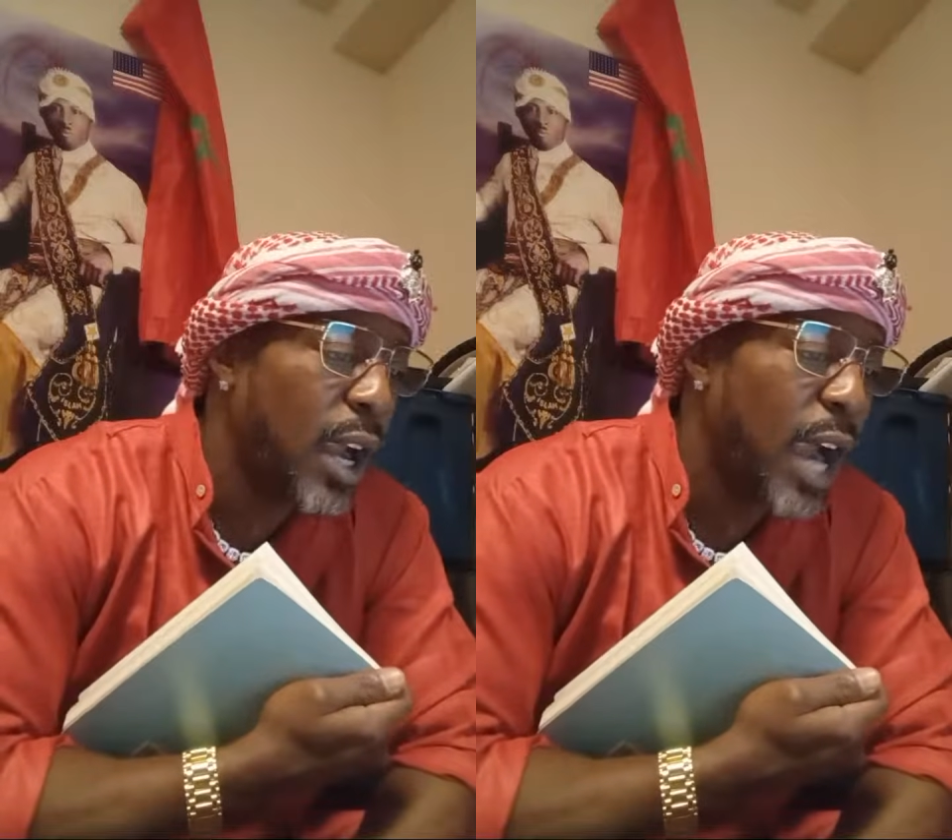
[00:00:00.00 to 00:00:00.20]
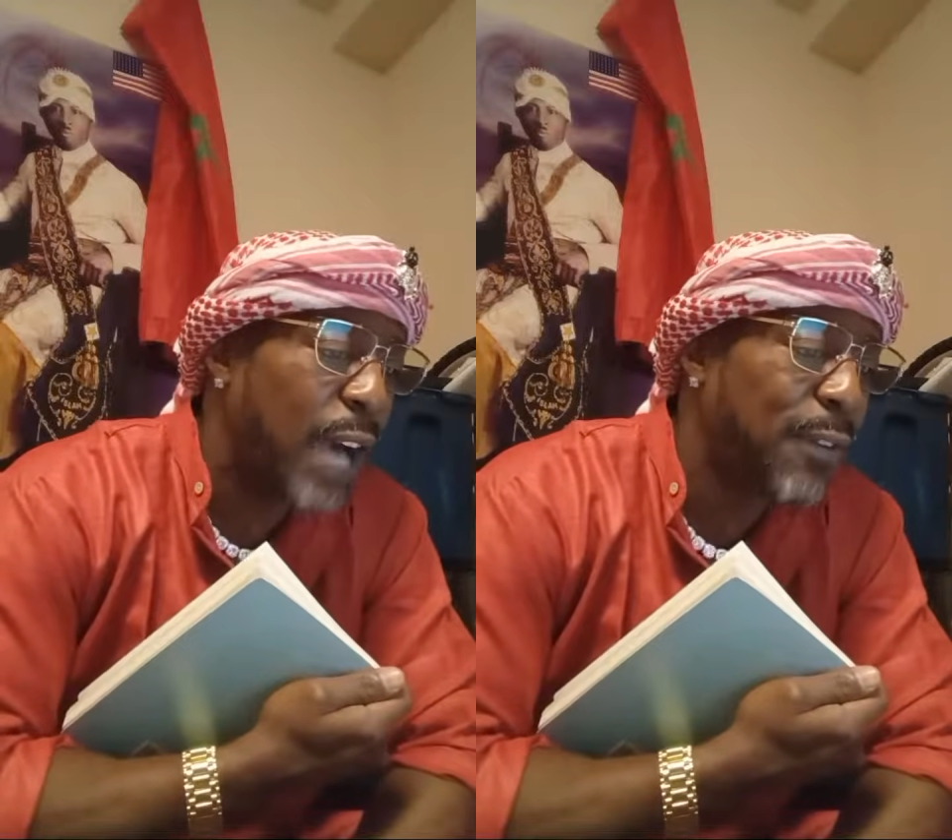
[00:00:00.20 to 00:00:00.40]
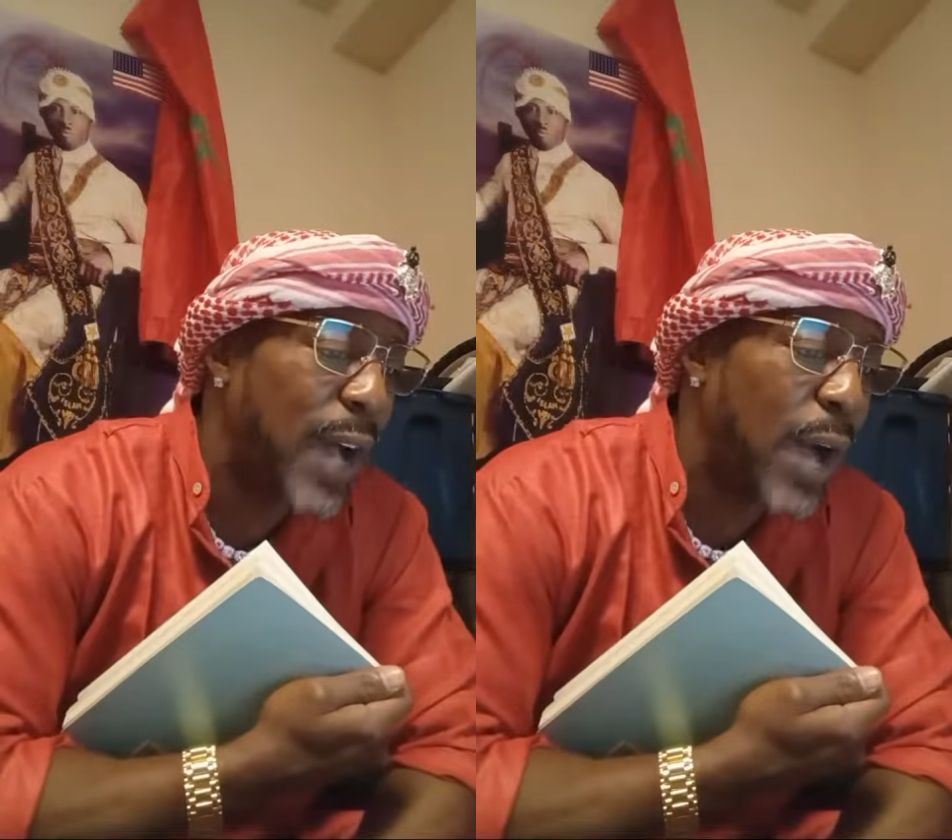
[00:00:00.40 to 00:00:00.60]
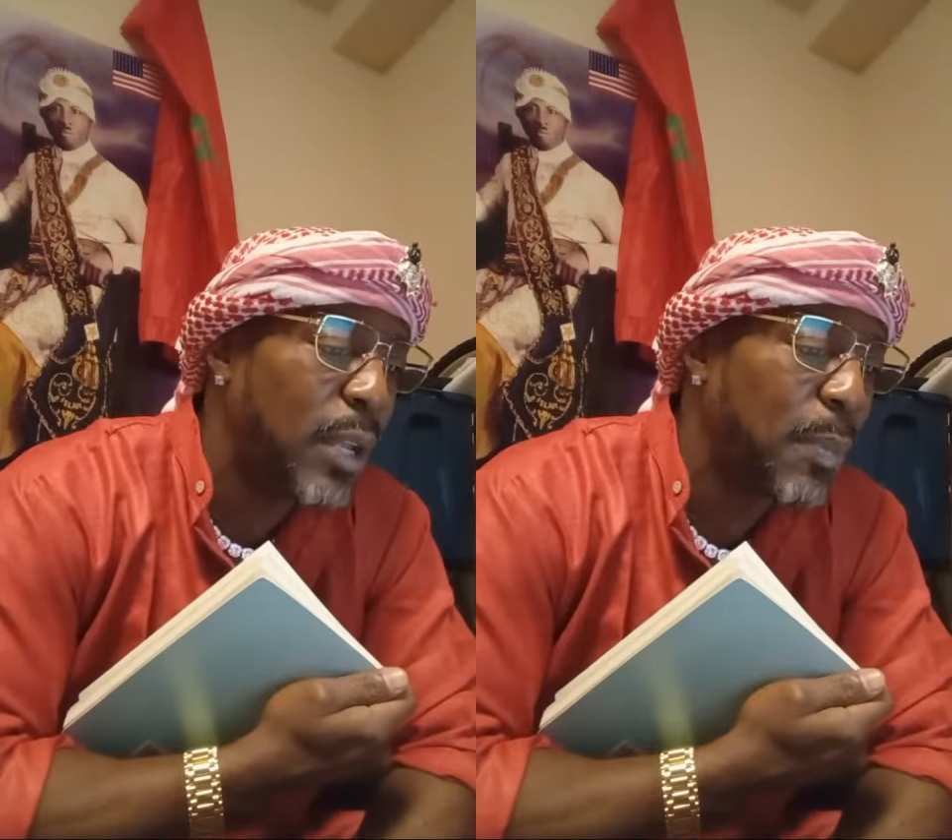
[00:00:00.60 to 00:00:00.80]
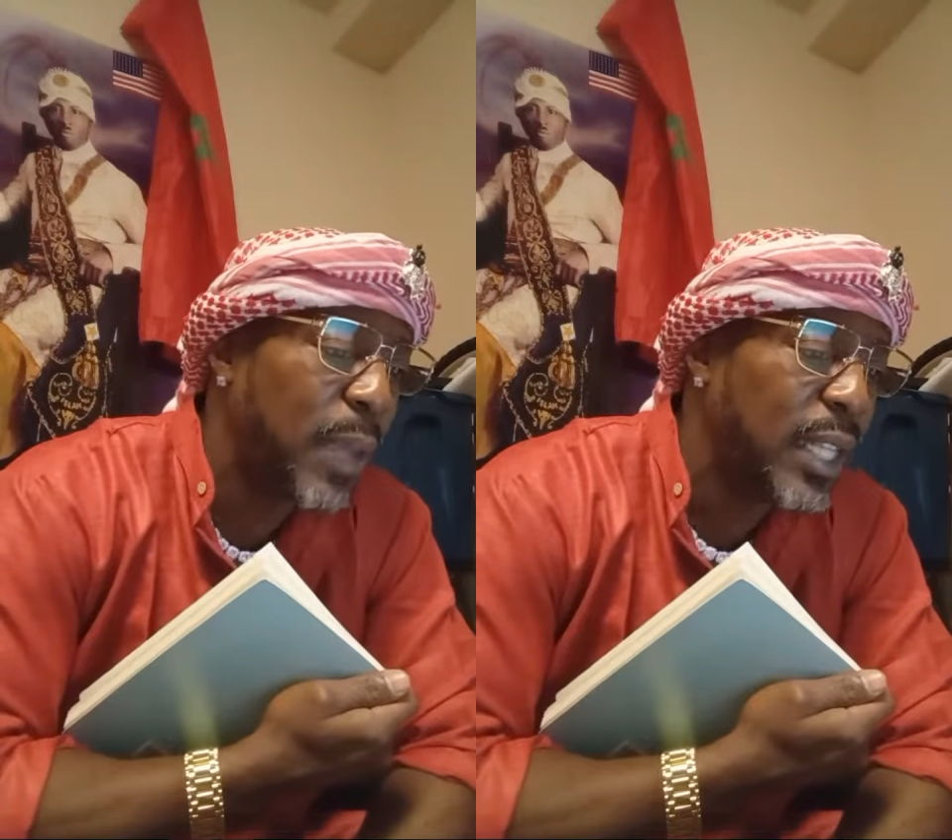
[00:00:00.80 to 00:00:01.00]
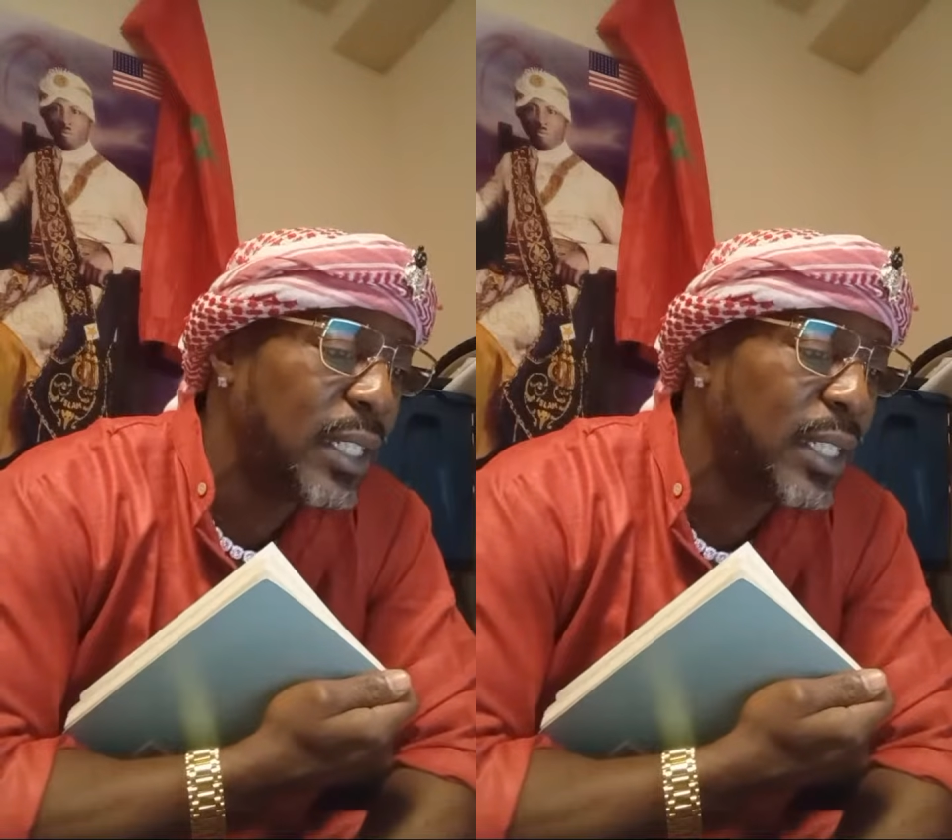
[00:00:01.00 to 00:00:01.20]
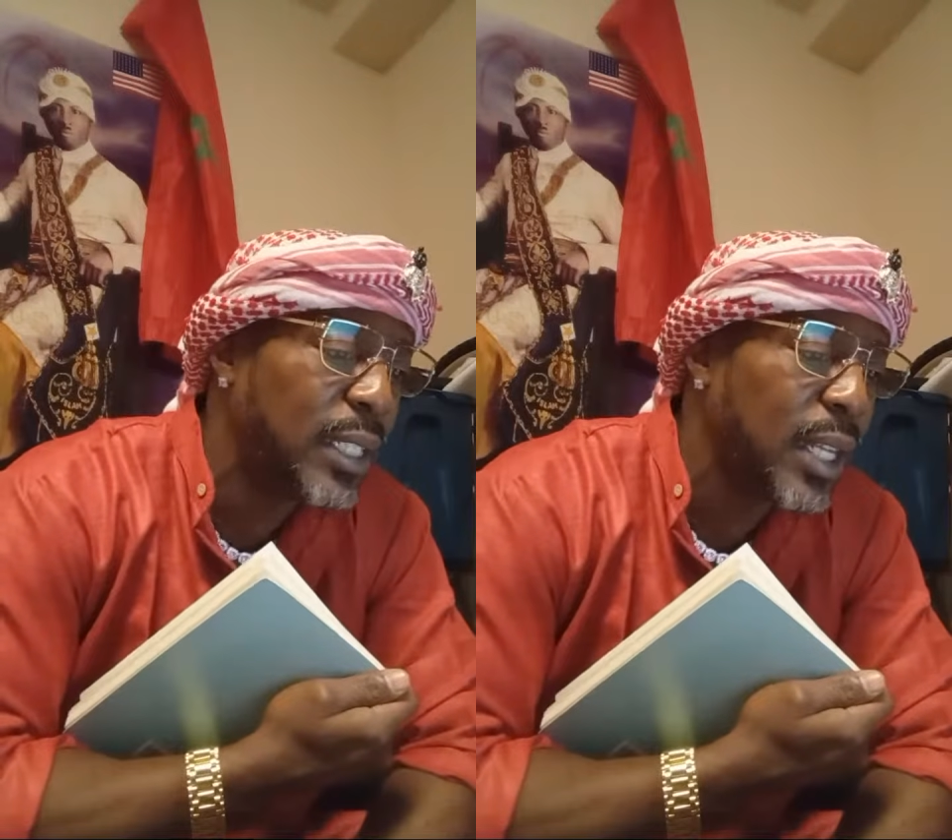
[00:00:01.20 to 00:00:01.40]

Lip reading: are found in pages